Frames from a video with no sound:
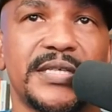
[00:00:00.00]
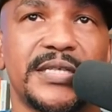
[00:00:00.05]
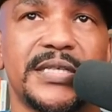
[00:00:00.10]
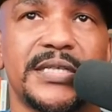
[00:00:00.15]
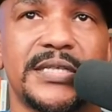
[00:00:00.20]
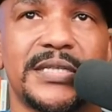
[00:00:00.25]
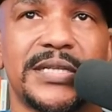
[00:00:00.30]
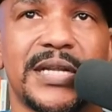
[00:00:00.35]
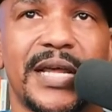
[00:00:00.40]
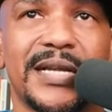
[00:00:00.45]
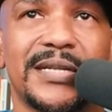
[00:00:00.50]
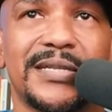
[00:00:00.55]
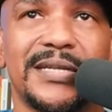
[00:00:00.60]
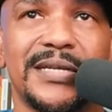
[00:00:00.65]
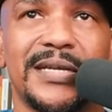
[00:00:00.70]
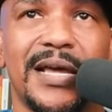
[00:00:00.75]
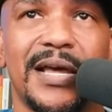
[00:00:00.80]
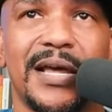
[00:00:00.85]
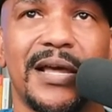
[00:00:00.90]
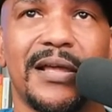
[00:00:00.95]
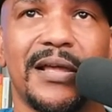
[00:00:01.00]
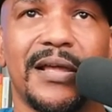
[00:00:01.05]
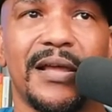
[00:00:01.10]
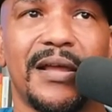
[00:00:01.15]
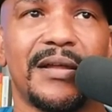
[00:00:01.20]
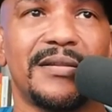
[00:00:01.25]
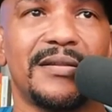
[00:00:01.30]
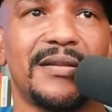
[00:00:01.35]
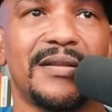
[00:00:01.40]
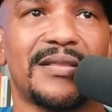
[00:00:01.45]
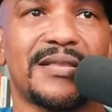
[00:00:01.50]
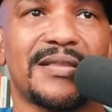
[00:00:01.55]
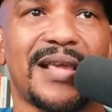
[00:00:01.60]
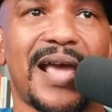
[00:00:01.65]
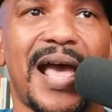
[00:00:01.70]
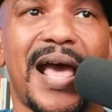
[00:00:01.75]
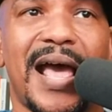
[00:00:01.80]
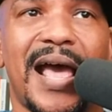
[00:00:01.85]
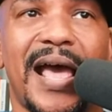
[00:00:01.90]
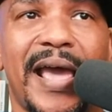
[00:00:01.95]
It's like the, uh, the
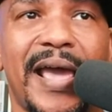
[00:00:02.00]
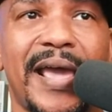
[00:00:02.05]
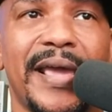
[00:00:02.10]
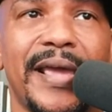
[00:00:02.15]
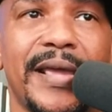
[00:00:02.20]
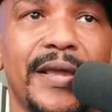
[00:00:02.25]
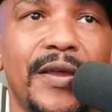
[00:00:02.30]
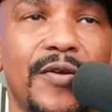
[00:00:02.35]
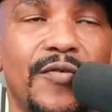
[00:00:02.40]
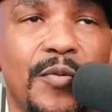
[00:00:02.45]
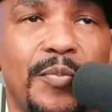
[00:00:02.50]
sky